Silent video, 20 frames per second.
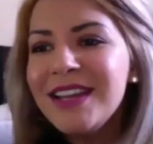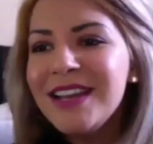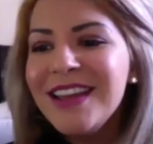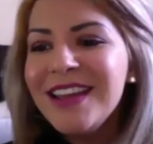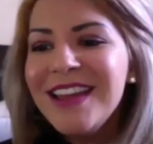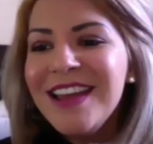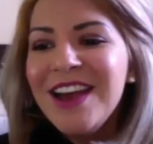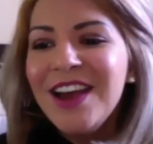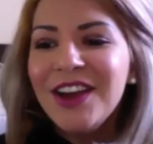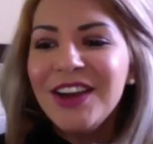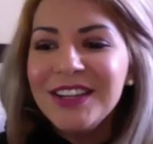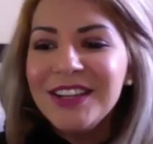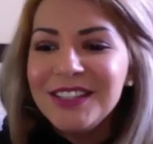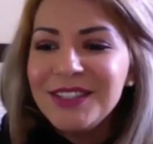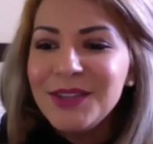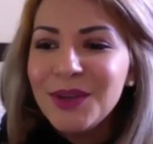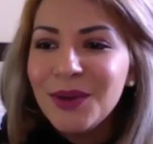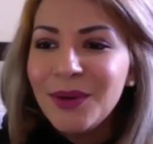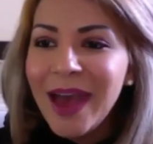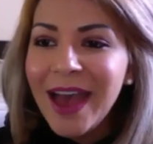All right,
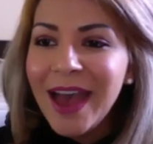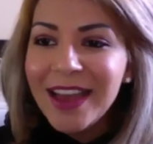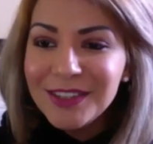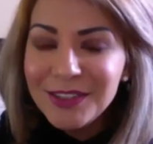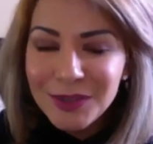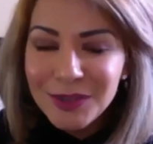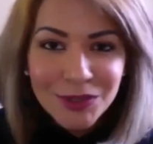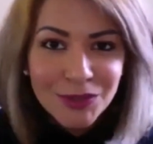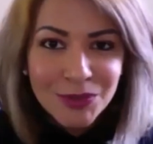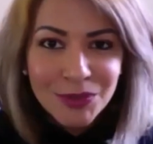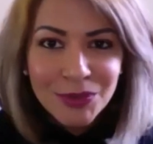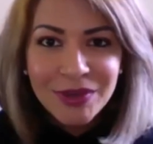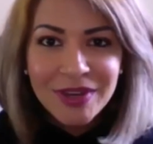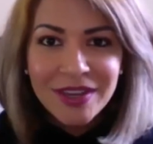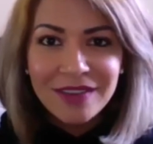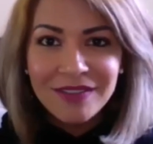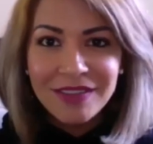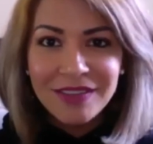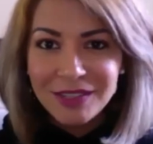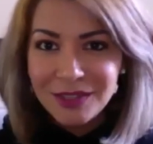so as usual,
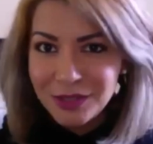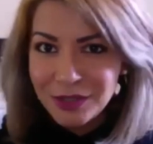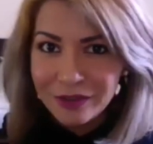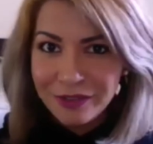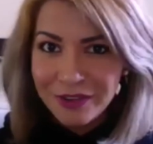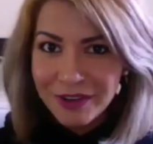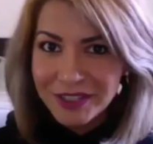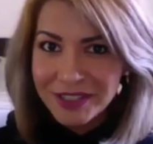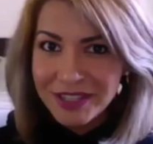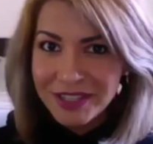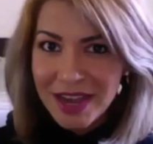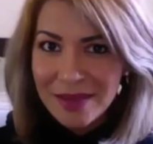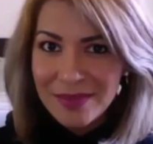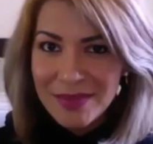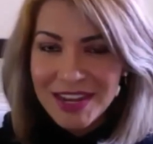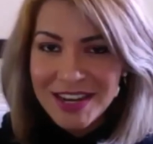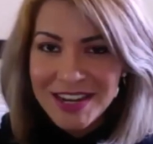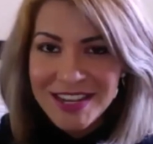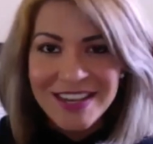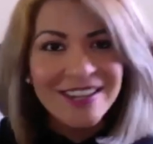if this is your first time
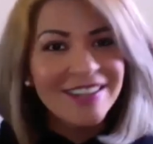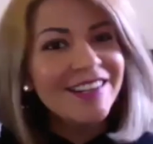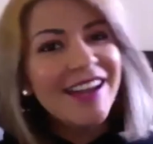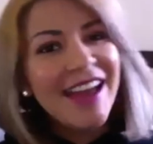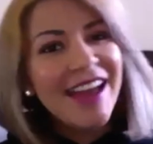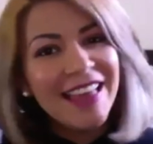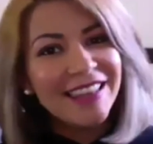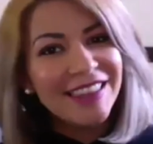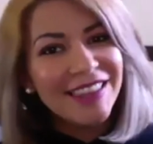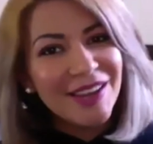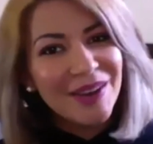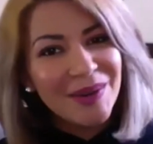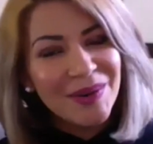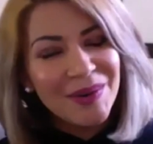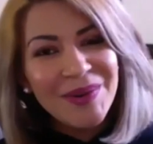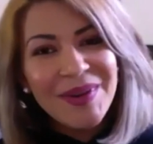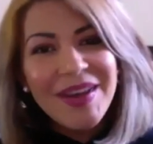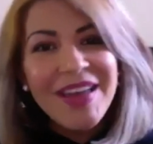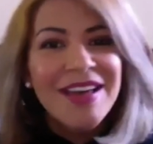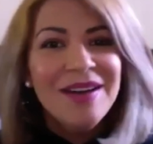in here,
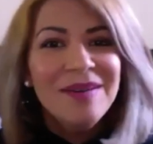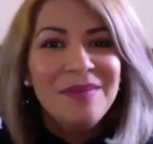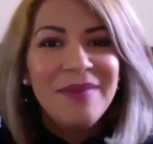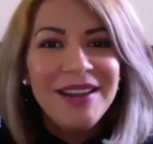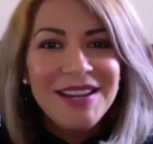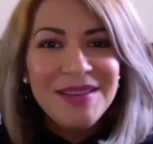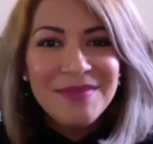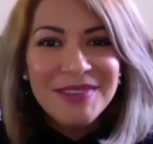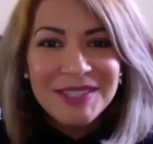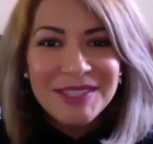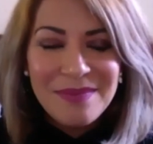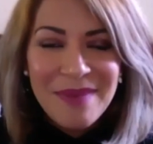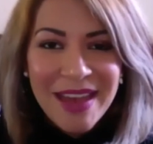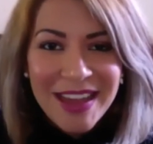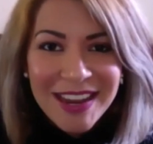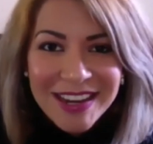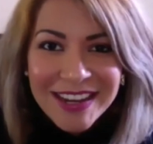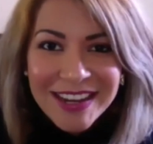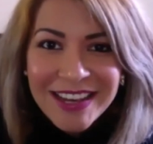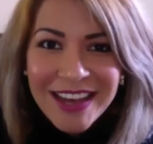hello. My name is
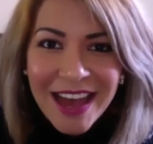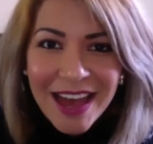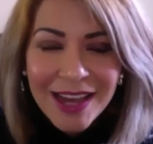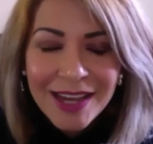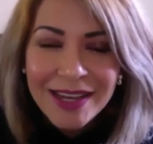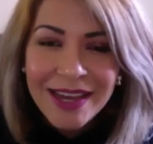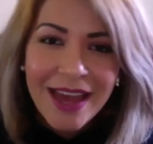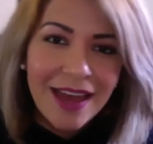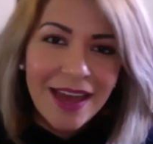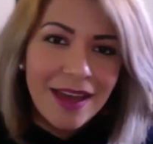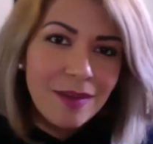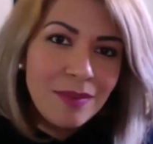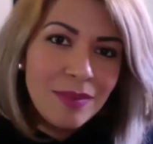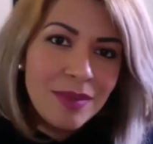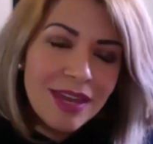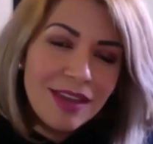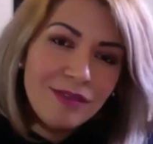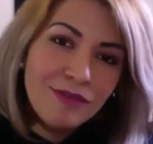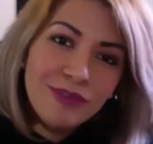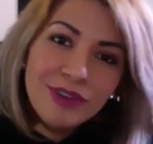Amanda. I am
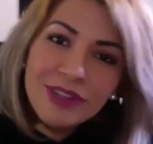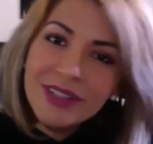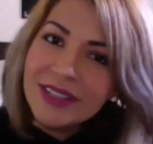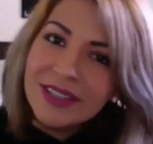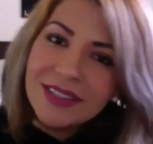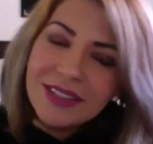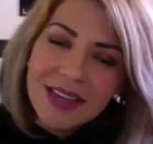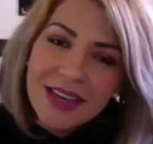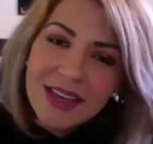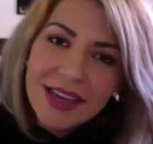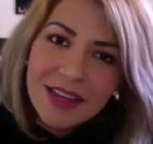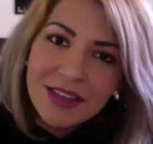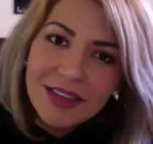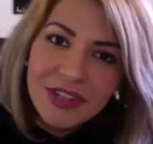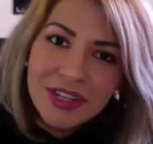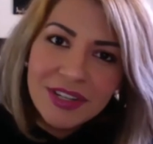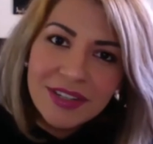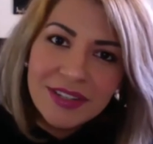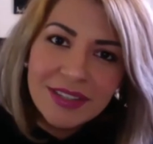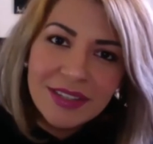a real estate
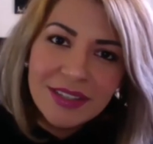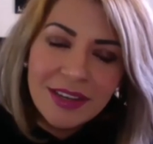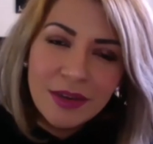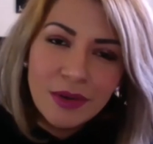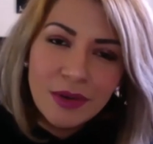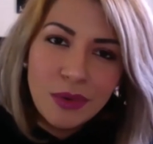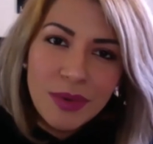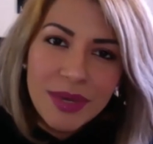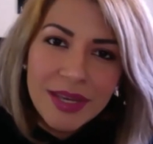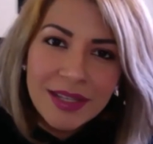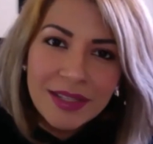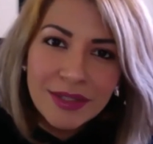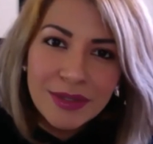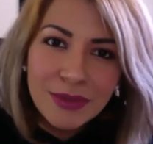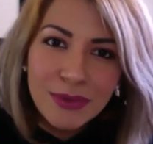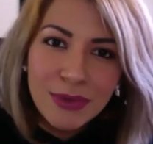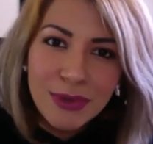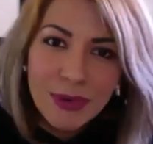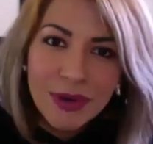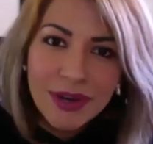agent in Queens,
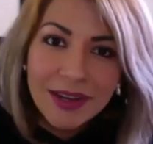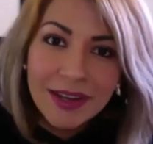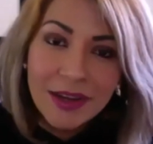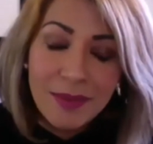New York.